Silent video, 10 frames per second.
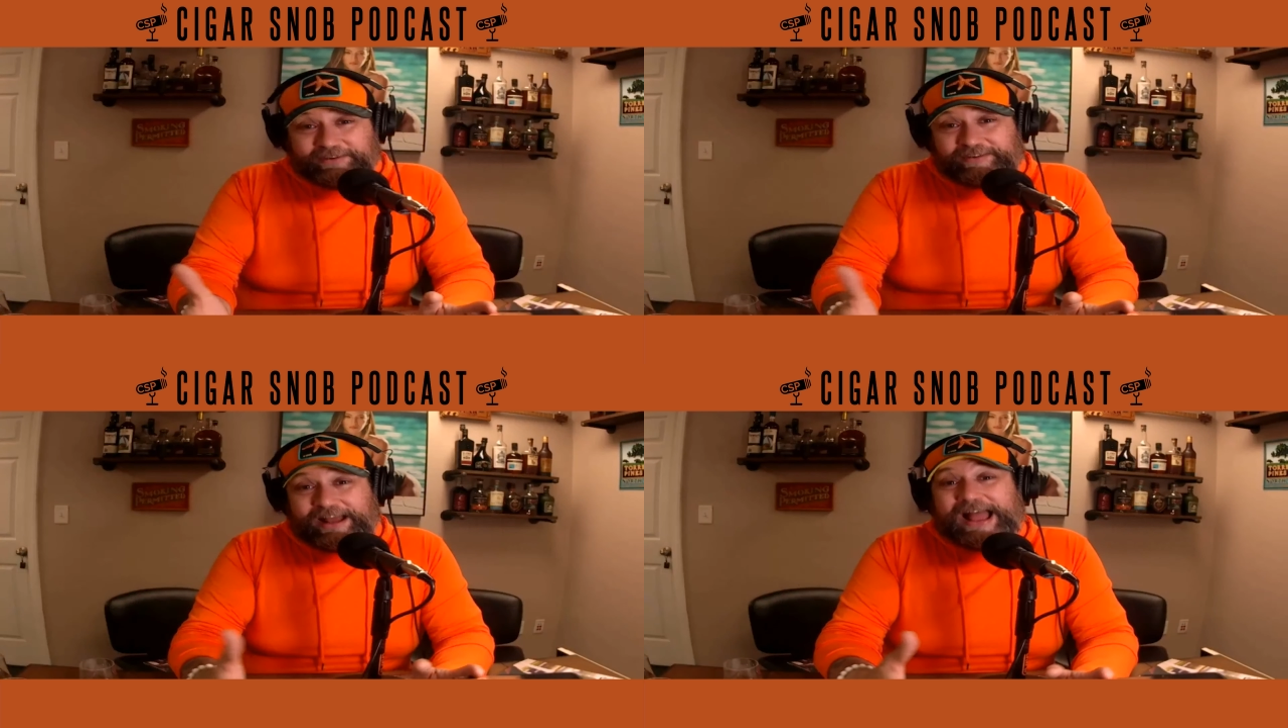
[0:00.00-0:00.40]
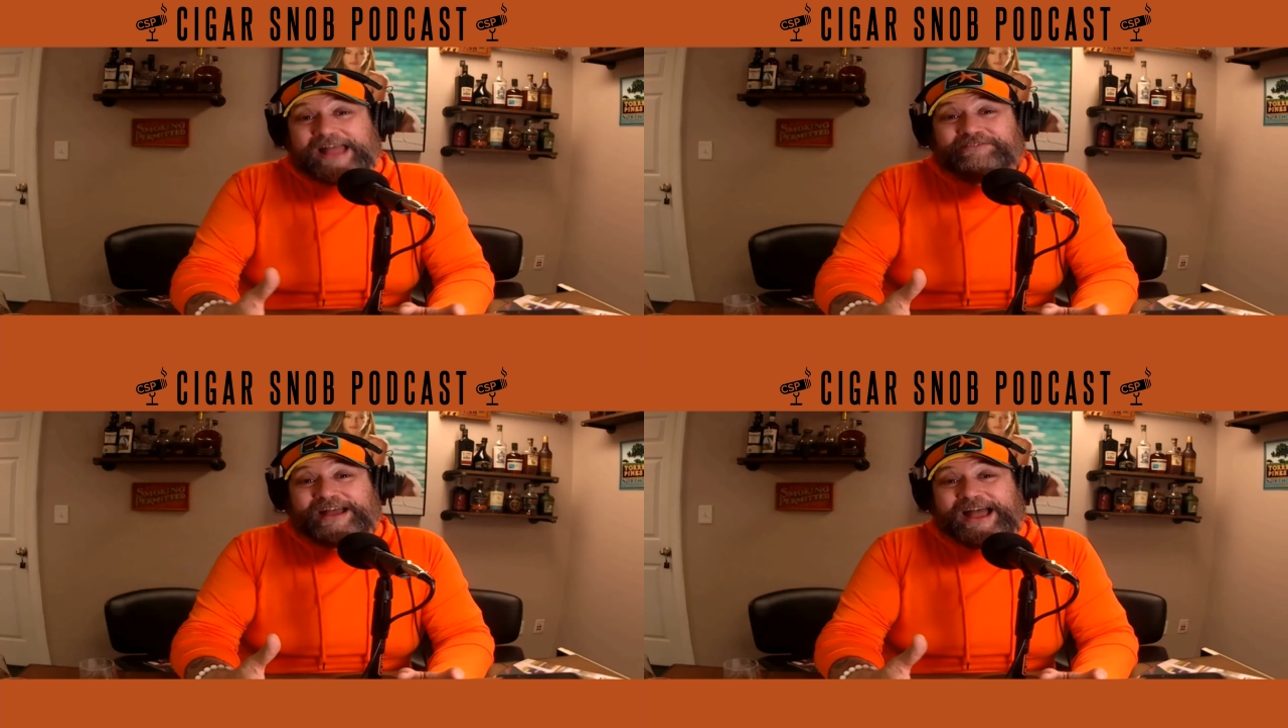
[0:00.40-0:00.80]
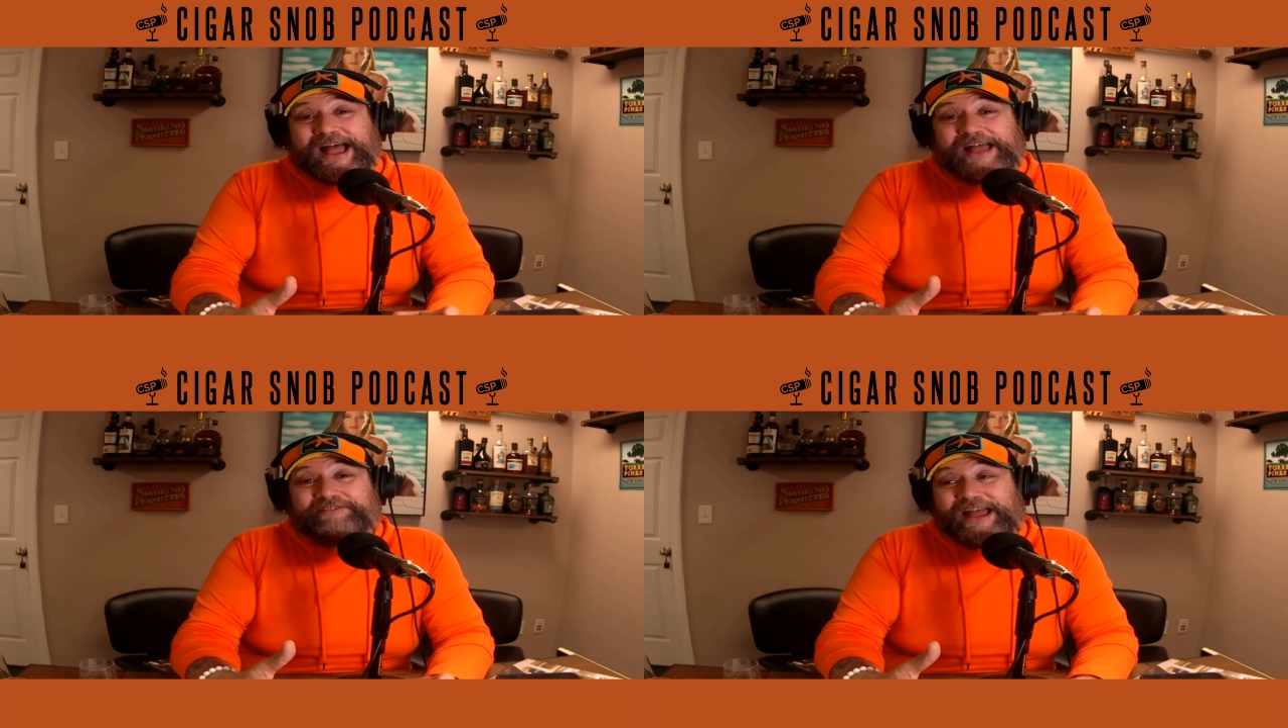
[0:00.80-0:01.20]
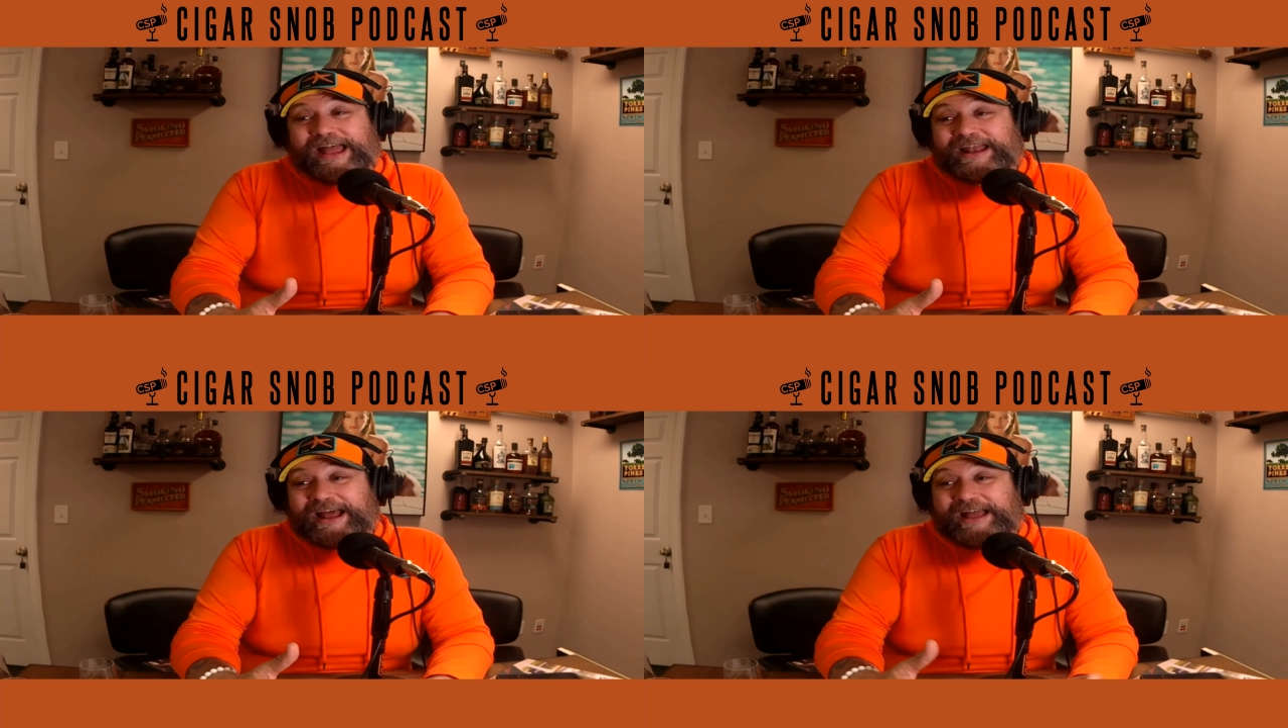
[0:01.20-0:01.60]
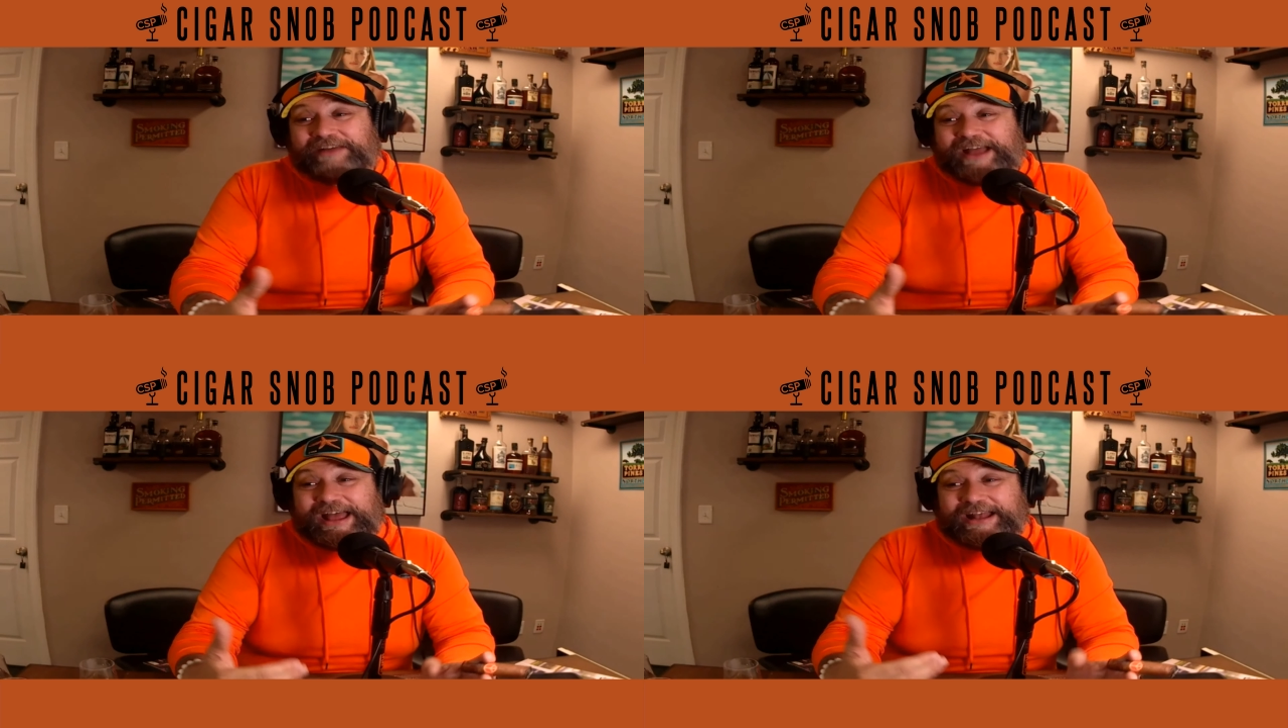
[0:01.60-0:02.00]
has the I've, last time I've had it. I've
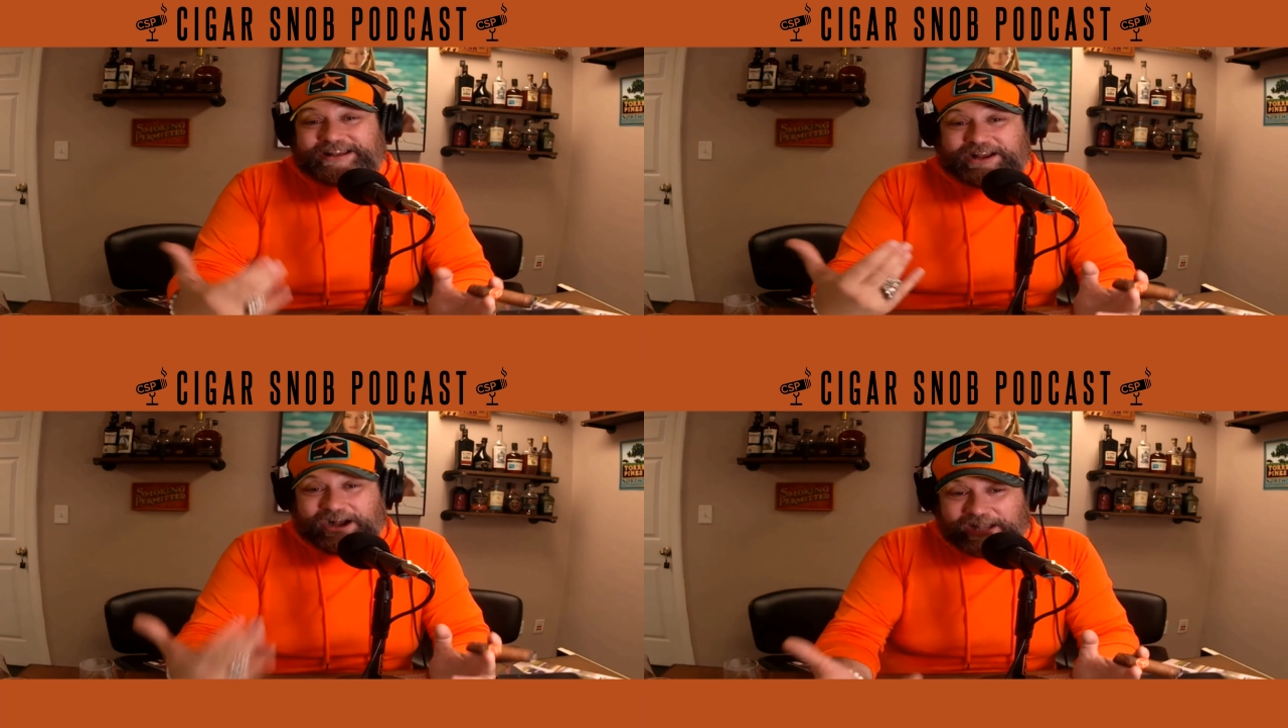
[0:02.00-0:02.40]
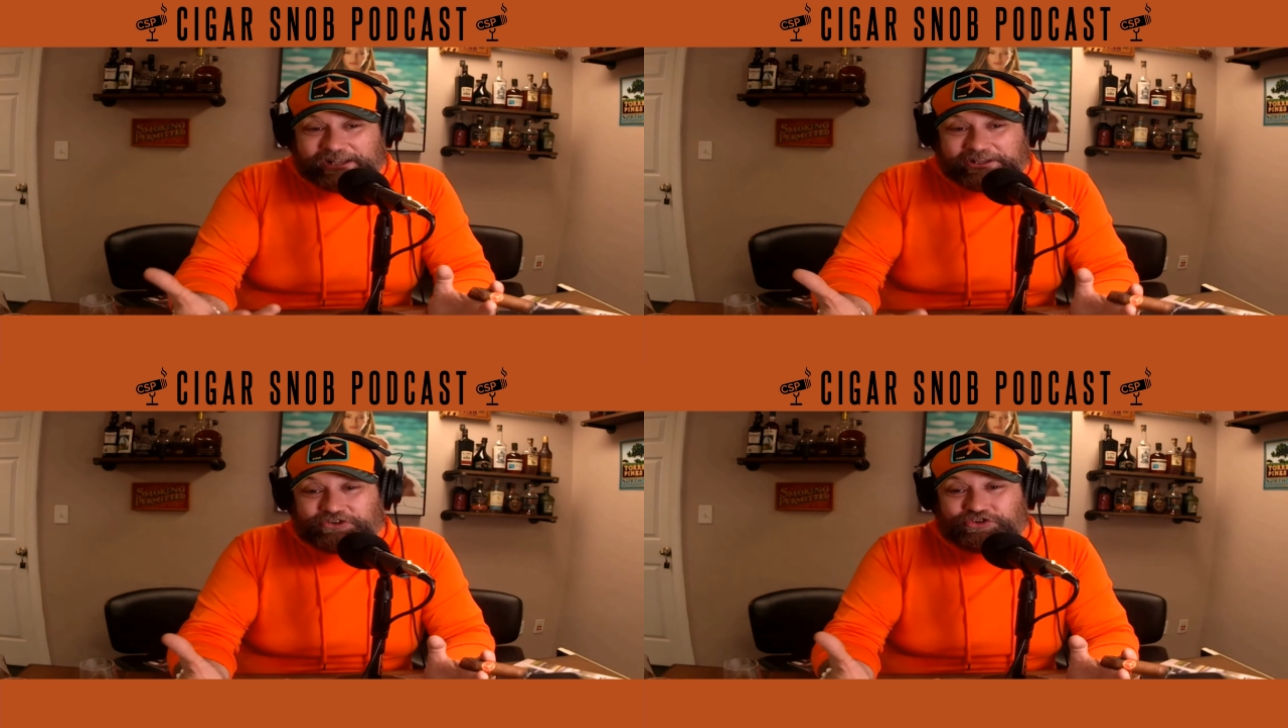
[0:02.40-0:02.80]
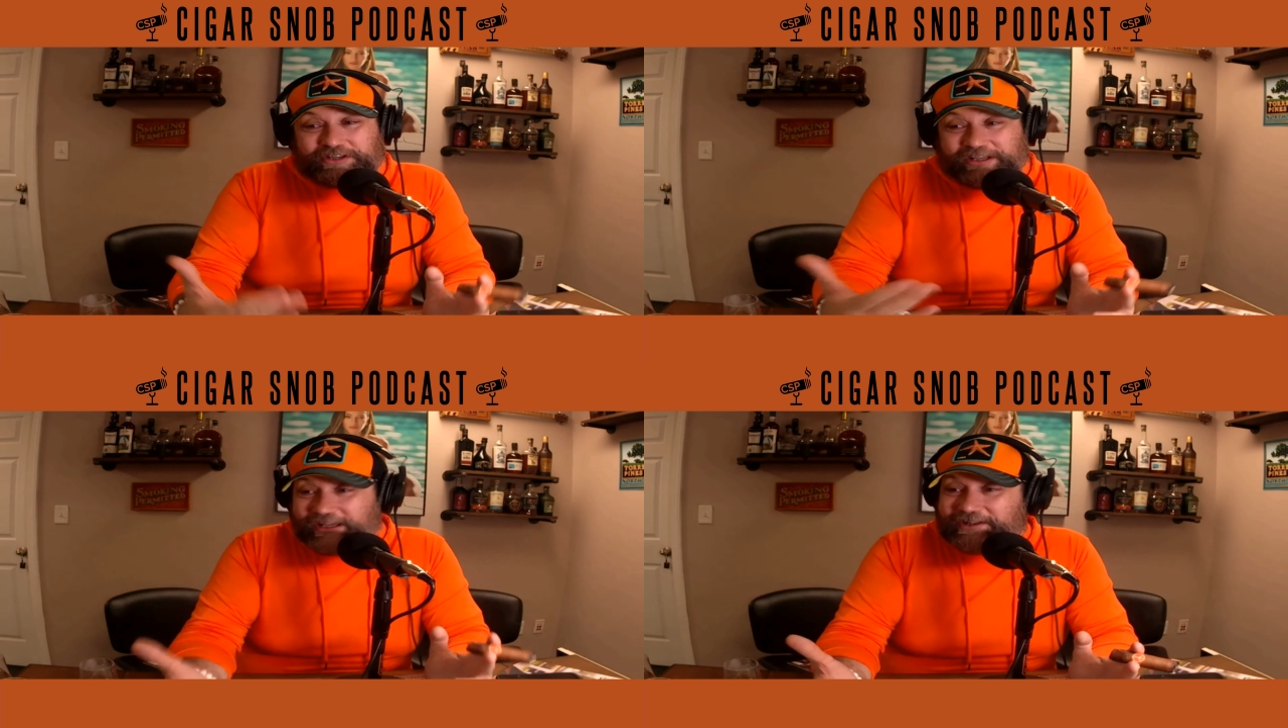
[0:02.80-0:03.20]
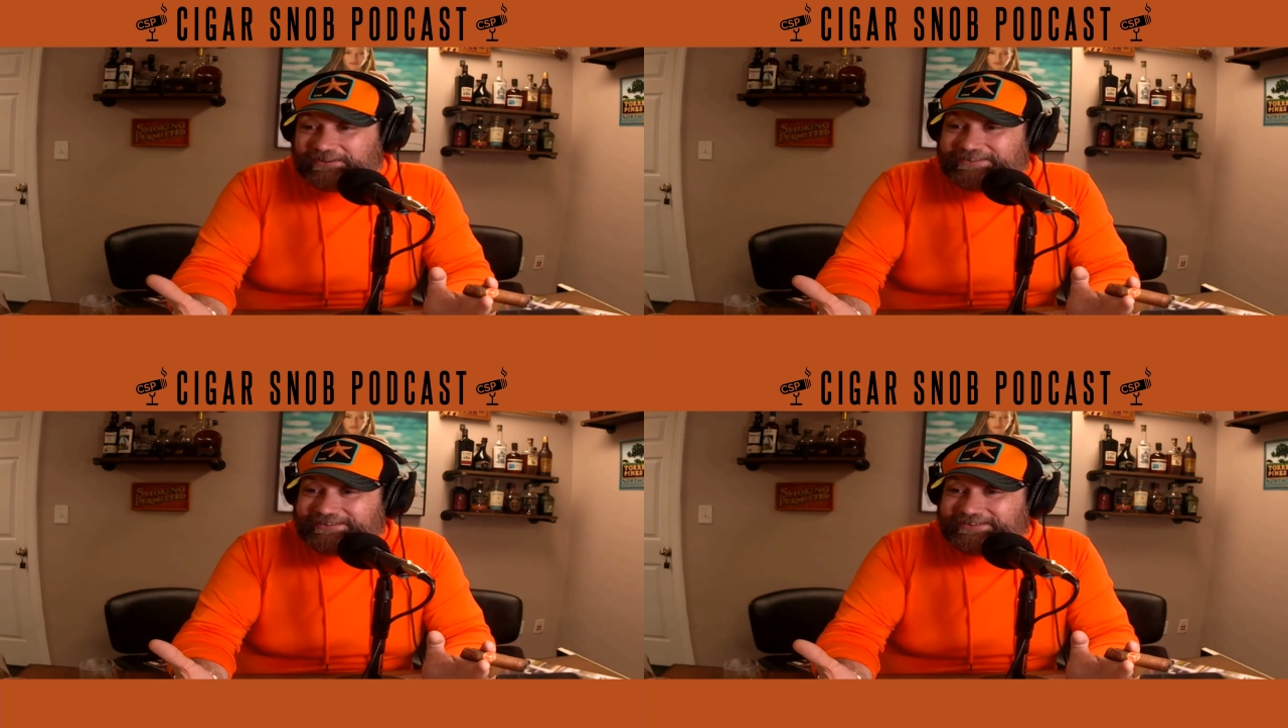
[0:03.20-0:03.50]
had college tequilas.